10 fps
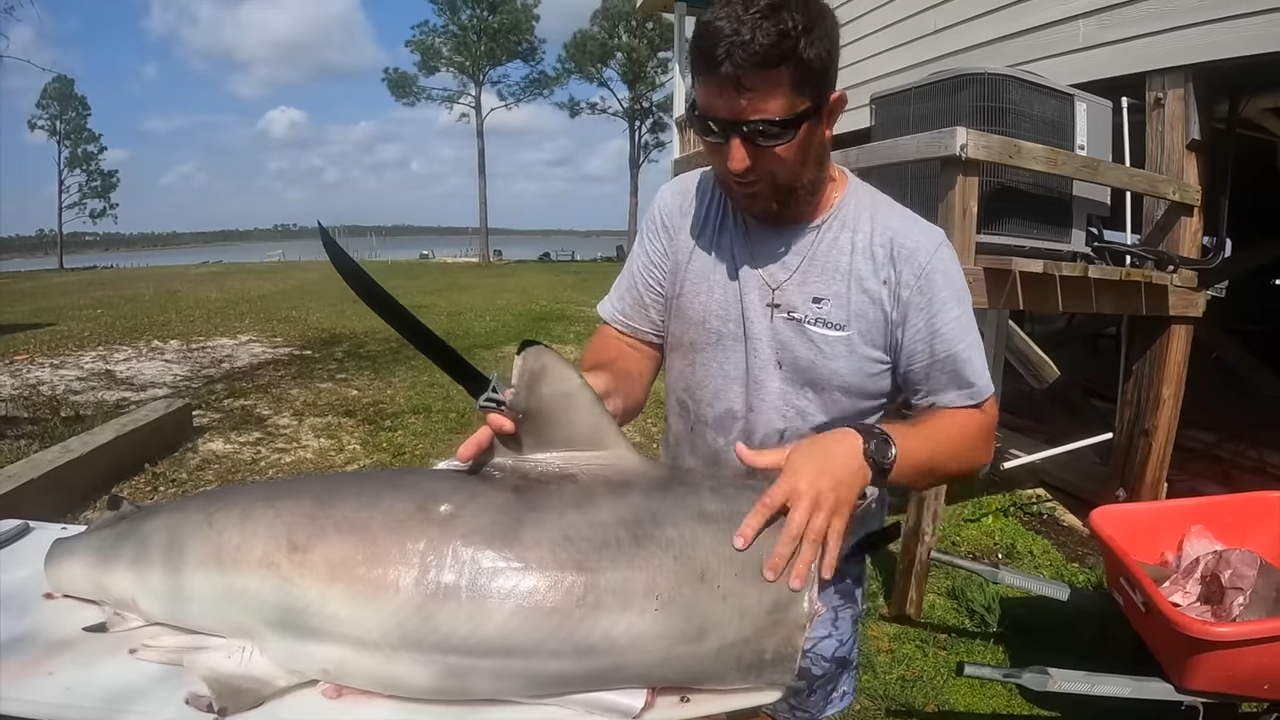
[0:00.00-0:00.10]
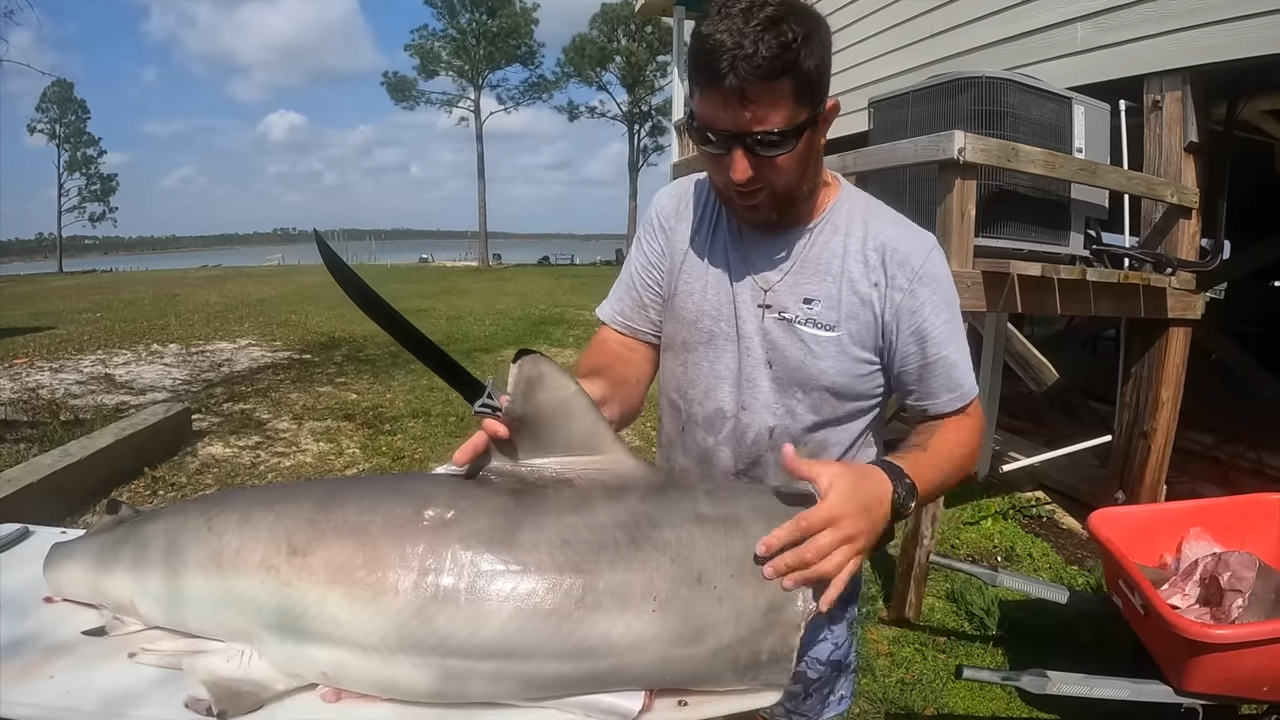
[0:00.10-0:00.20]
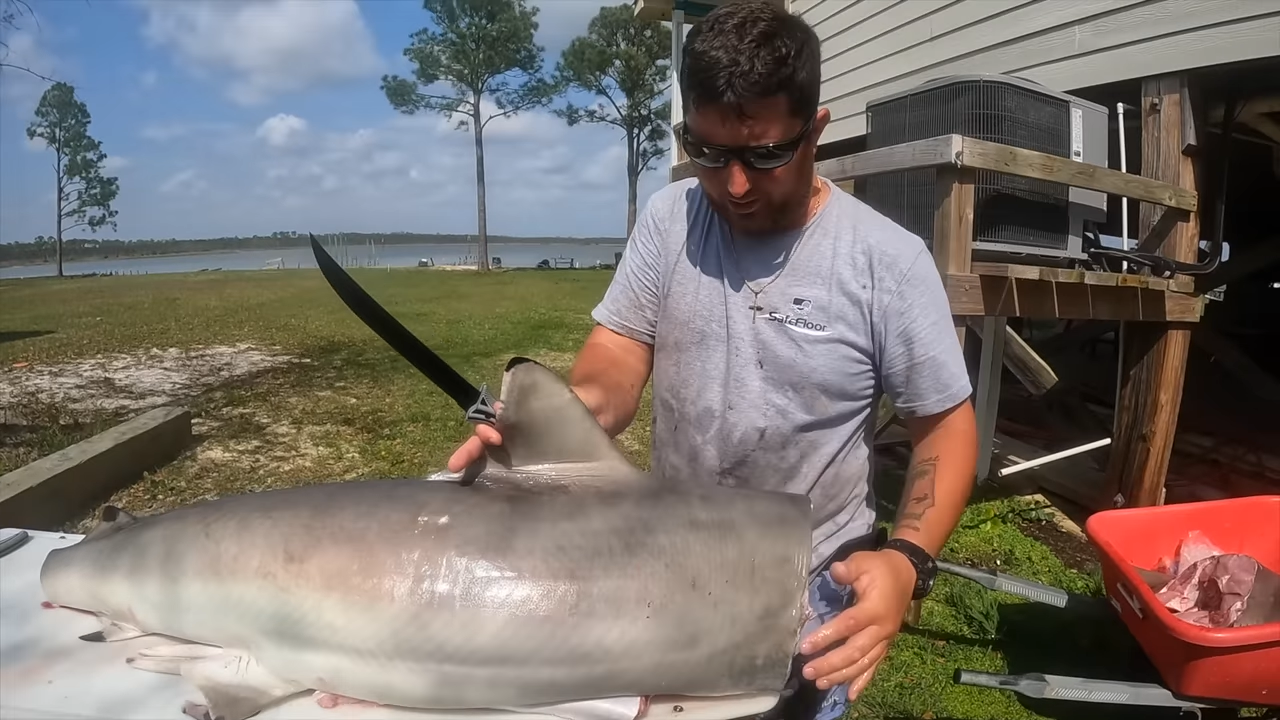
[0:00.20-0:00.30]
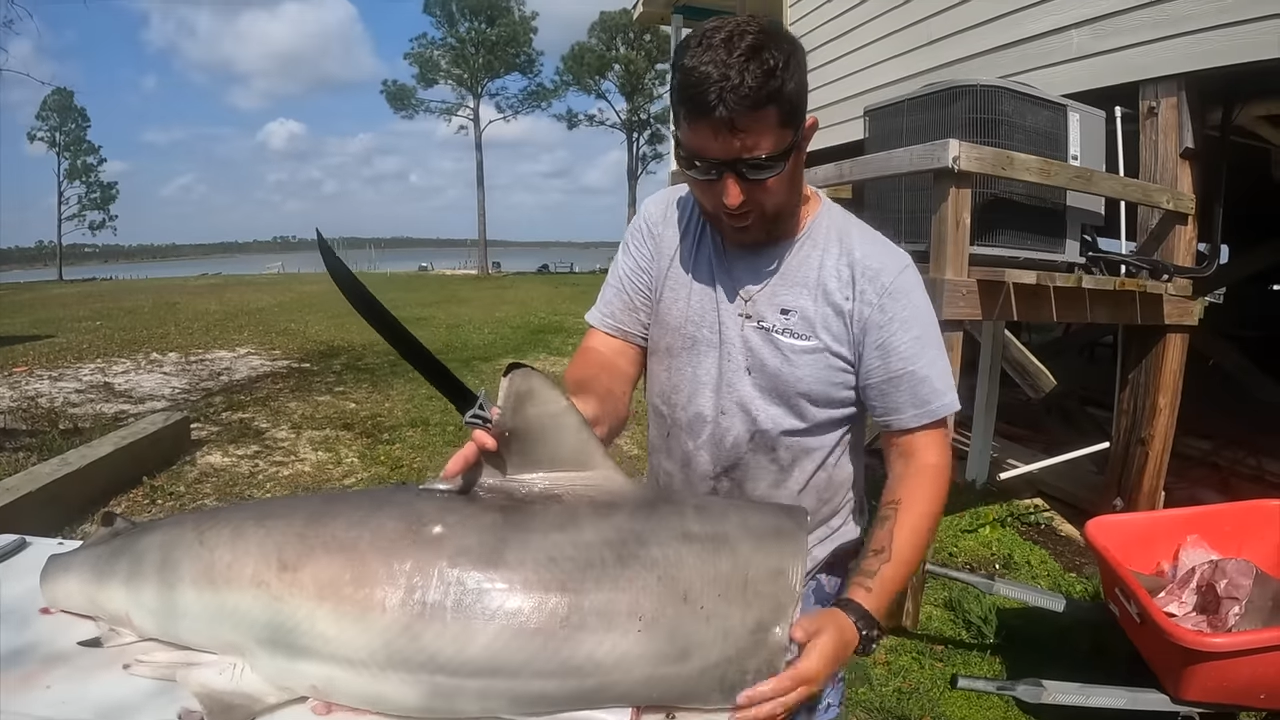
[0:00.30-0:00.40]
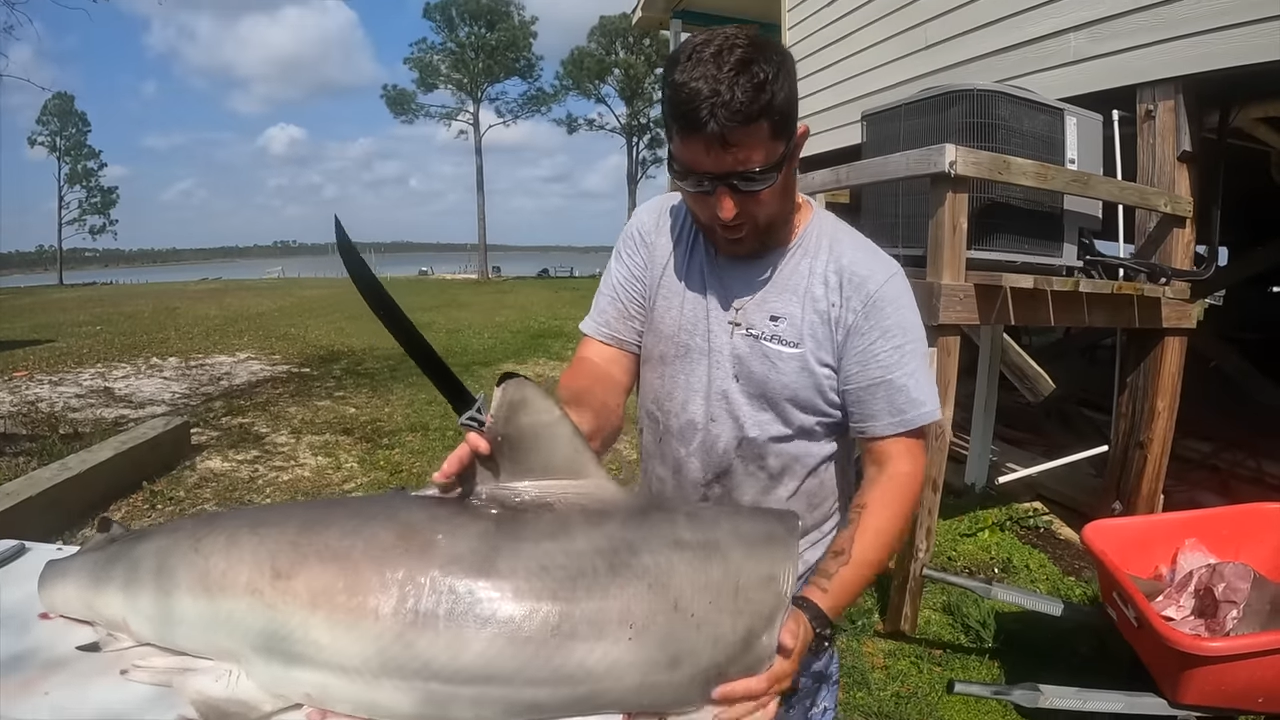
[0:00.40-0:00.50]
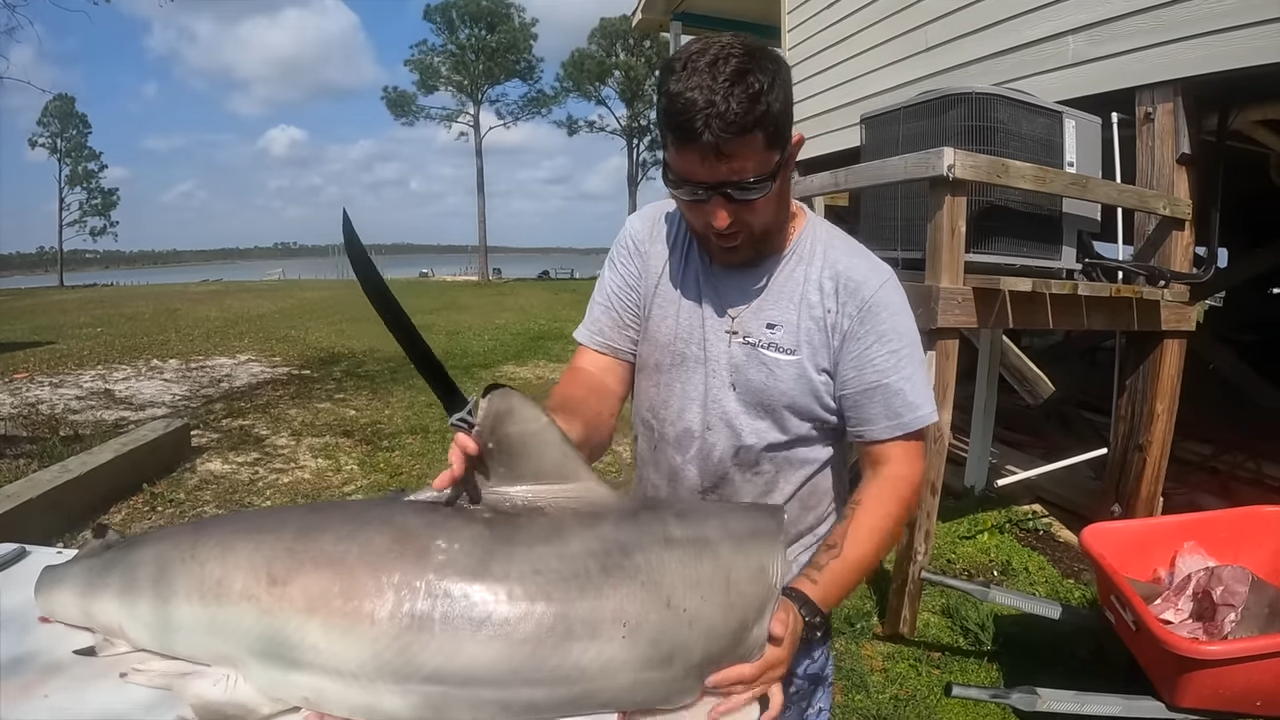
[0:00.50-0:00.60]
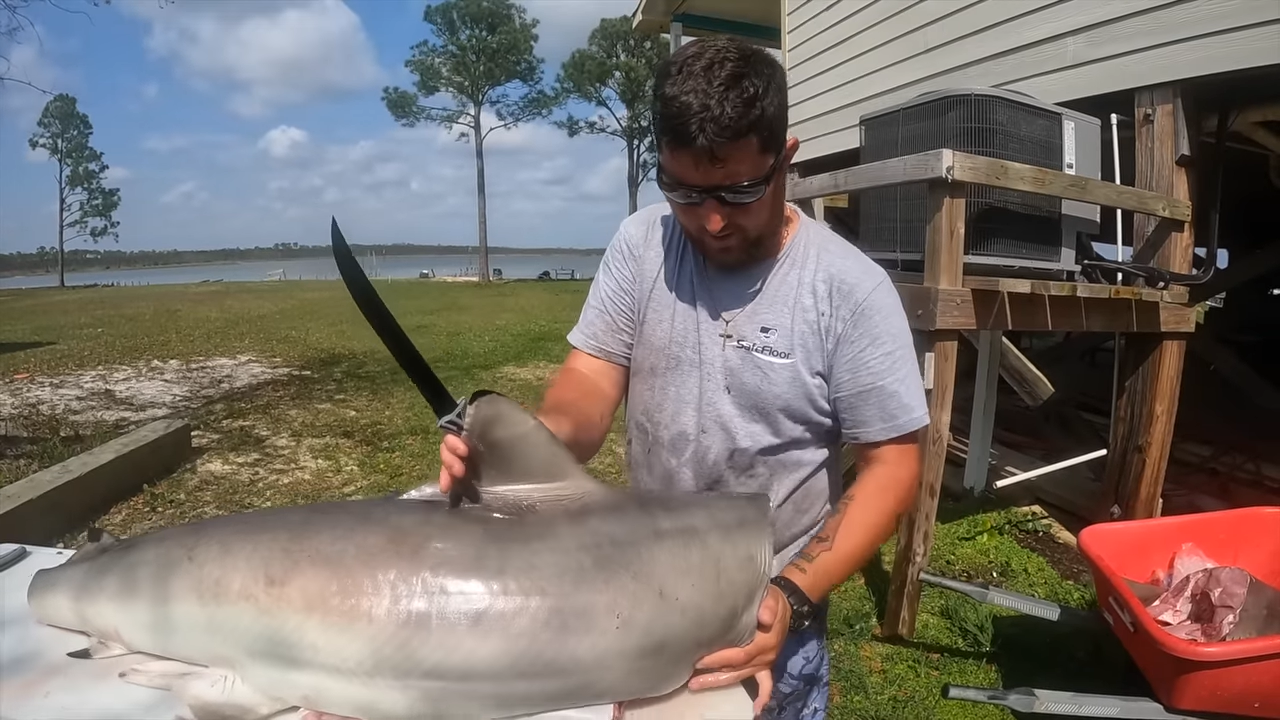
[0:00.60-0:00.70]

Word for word: grilled it.